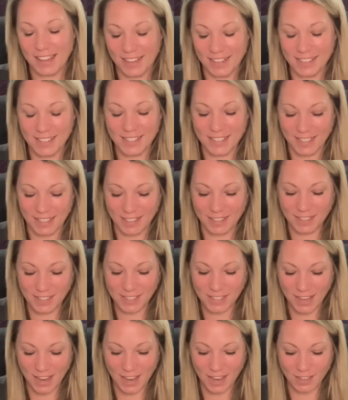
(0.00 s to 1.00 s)
in a sense.
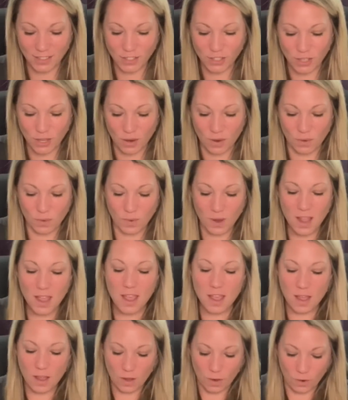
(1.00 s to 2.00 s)
Yeah, so
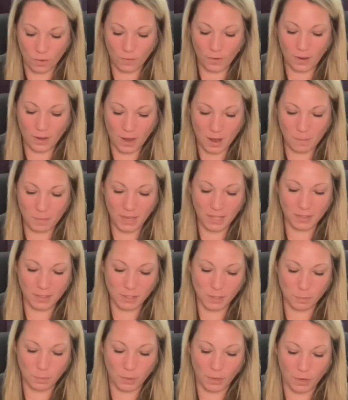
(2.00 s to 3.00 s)
overcoming
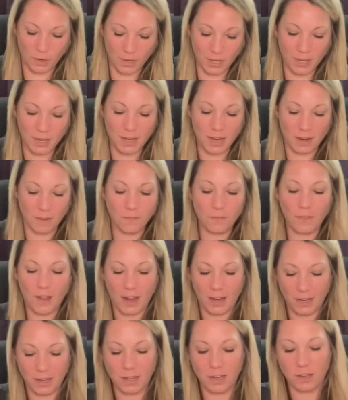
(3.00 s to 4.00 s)
this burden and
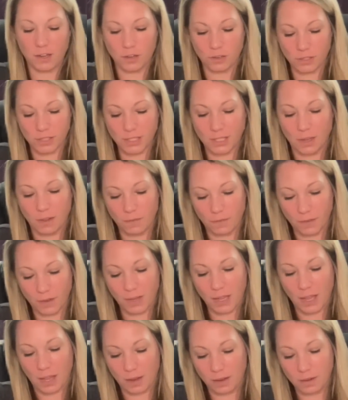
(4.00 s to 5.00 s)
finding yourself
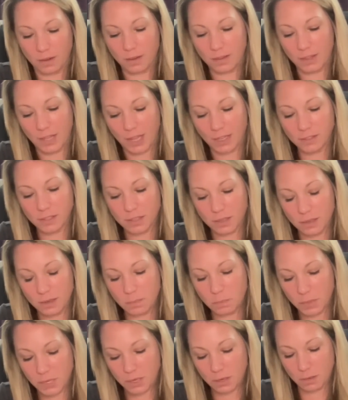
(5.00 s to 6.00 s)
again. That's going to
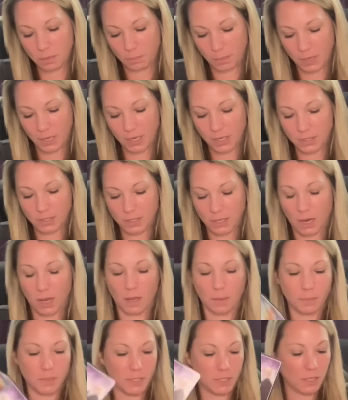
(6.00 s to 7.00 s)
be your biggest
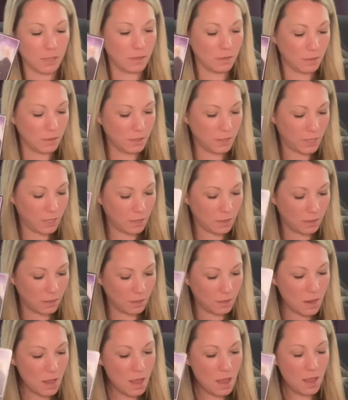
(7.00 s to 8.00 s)
obstacle
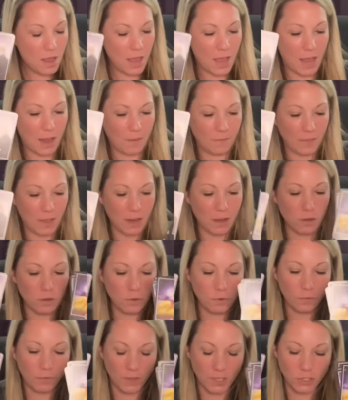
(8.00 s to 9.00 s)
here. Have that
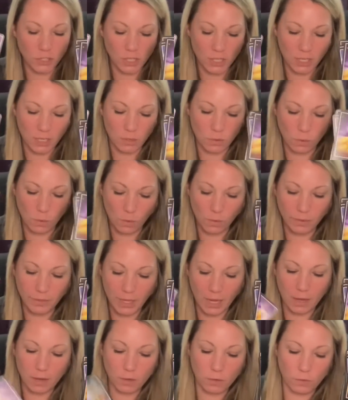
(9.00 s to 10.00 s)
new vision. Hold
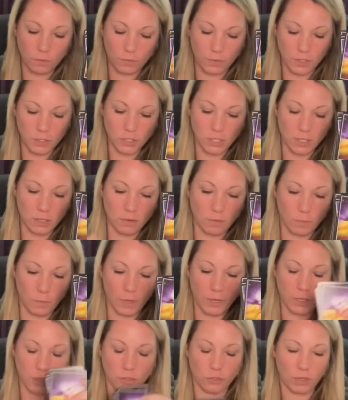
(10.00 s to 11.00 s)
that new vision of
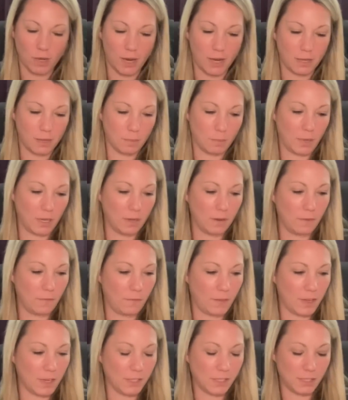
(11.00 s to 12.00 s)
what you're trying to
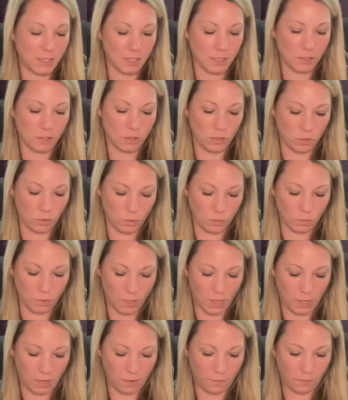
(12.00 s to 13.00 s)
manifest, this new
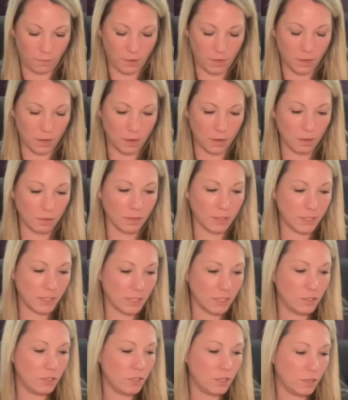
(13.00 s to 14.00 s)
life here.
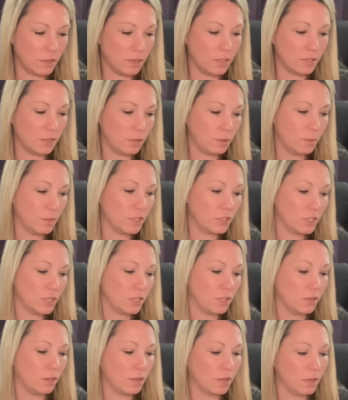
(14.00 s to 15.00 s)
Listen to your intuition,
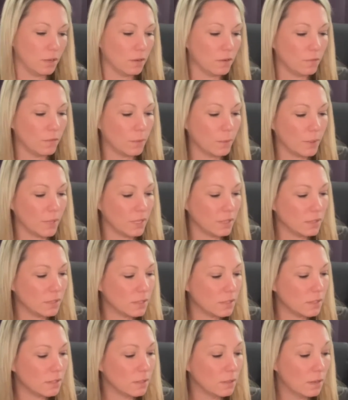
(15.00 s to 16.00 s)
your inner
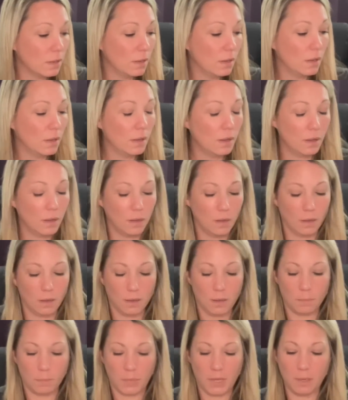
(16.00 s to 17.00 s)
voice.
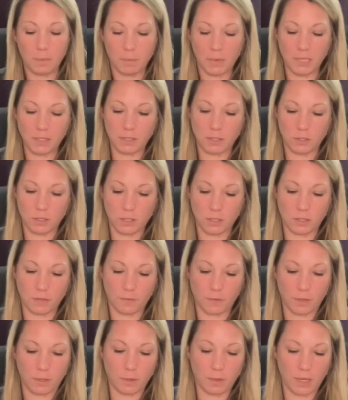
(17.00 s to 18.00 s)
Big messages
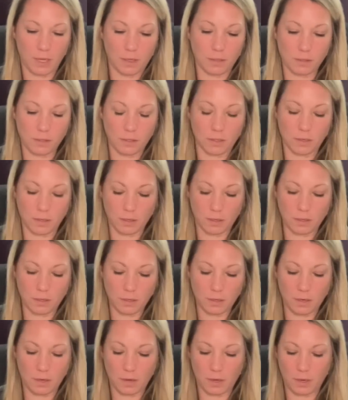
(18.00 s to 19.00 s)
for you, Cancer.
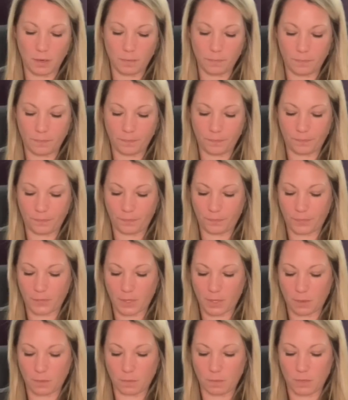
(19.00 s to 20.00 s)
All right.
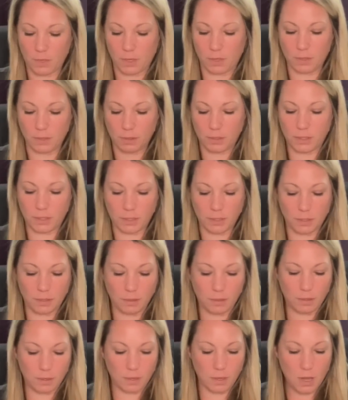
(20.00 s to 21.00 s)
What else?
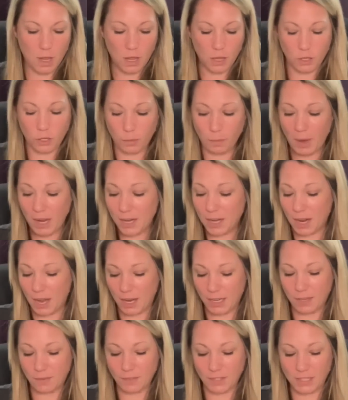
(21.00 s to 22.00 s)
You may
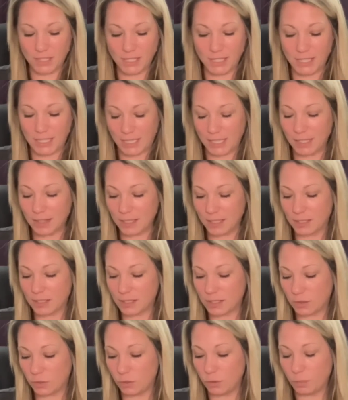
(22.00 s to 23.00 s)
not even see
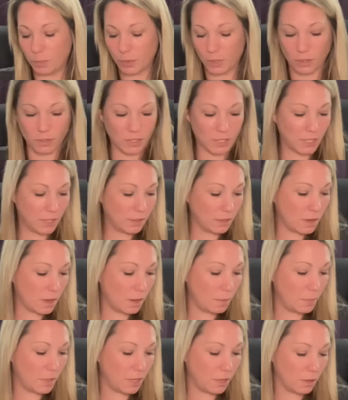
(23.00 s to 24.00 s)
this new person
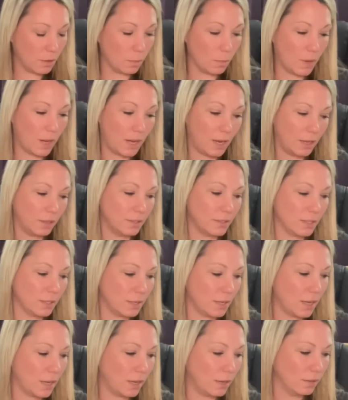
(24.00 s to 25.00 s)
coming your way.
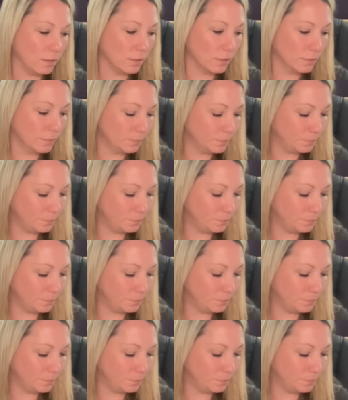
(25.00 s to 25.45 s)
Denial.